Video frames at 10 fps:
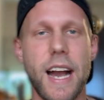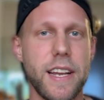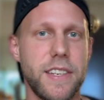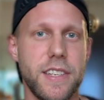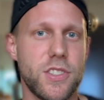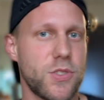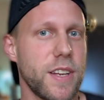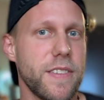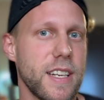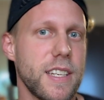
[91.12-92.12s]
IDs,
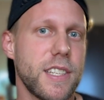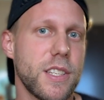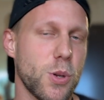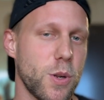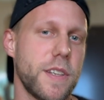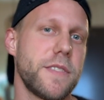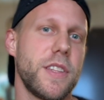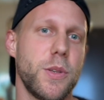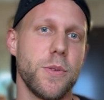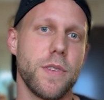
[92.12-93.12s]
driving license always
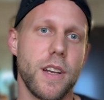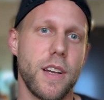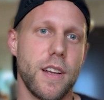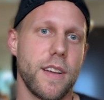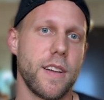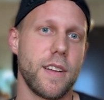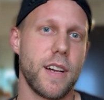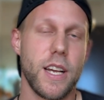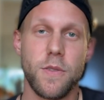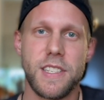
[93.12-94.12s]
with you.
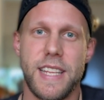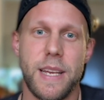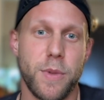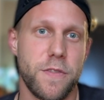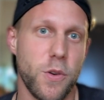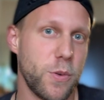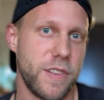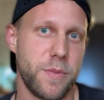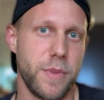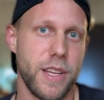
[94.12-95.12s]
I always take my phone
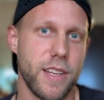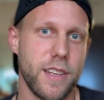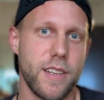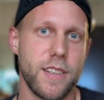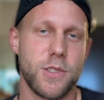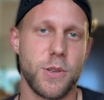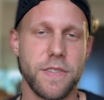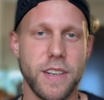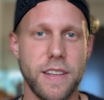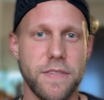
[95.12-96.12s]
with me, so
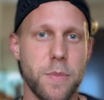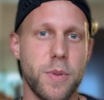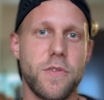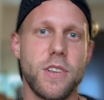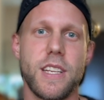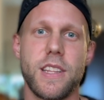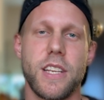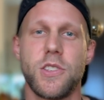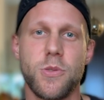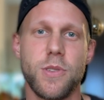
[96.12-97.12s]
if I have Apple Wallet
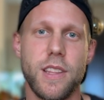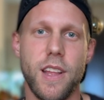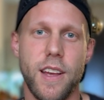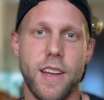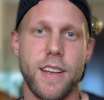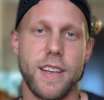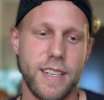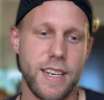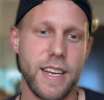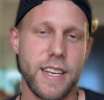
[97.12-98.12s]
attached to it,
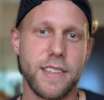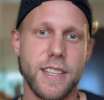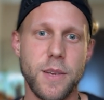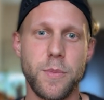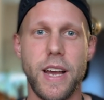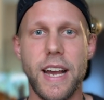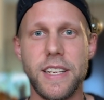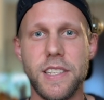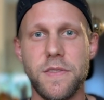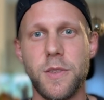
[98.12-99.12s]
then I can take my
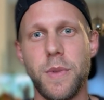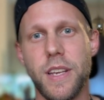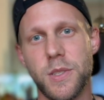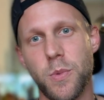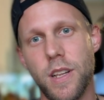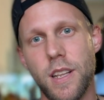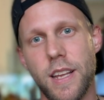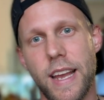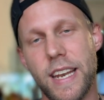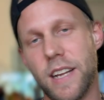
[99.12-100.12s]
IDs with me as well,
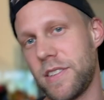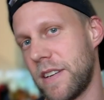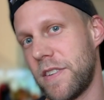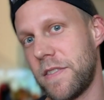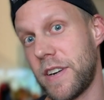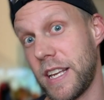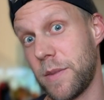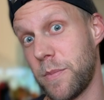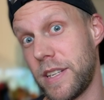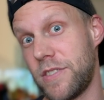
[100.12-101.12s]
and I'll never
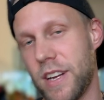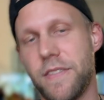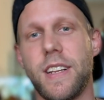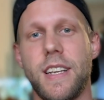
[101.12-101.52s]
forget my driving